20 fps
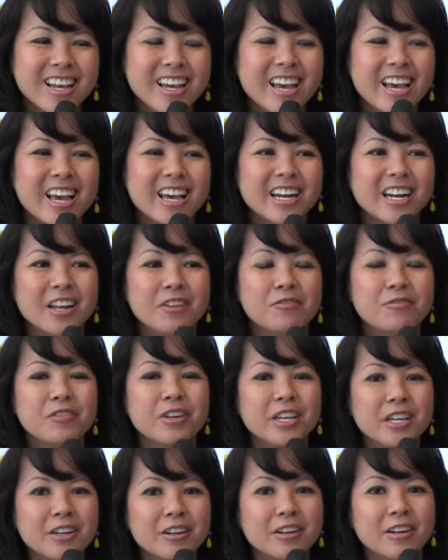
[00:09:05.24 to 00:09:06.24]
And I
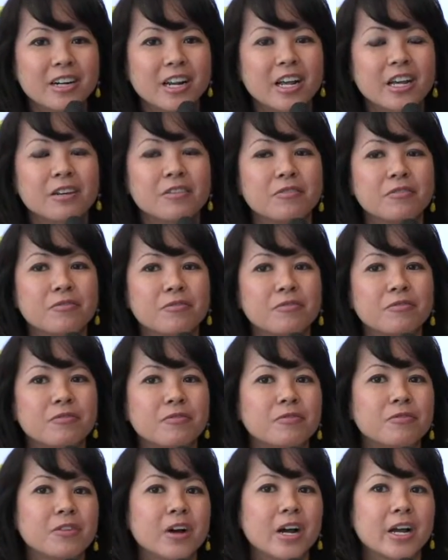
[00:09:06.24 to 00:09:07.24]
figured I'd
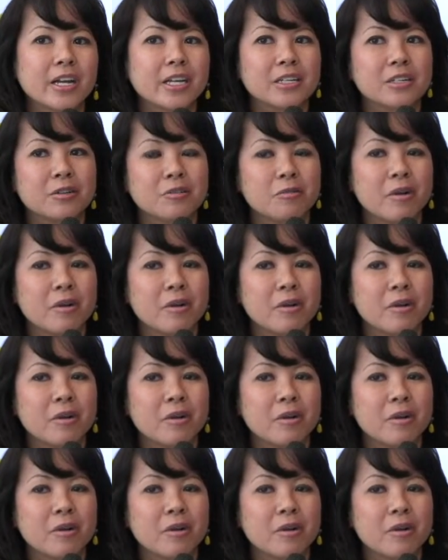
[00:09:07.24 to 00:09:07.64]
find